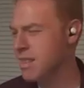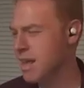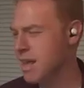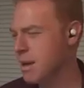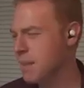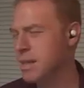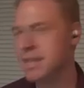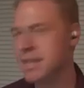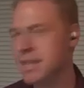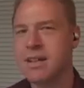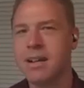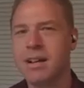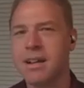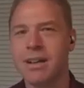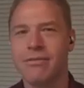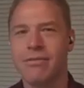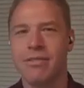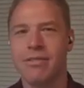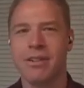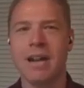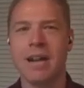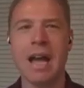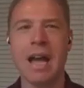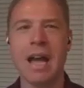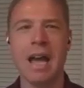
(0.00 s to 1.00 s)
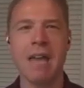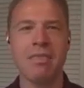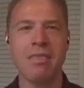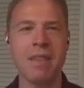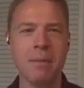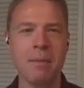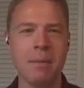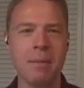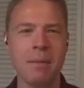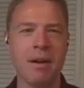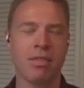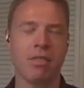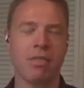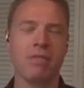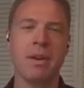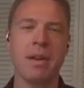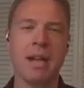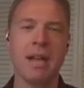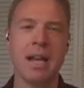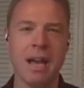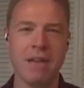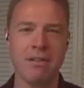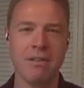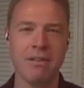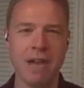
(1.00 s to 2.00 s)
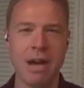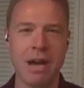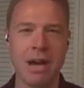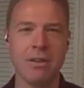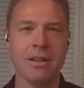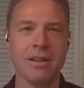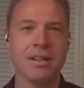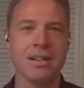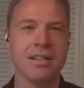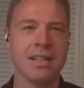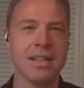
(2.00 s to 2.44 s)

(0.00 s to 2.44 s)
am gonna talk for i think about three and a half hours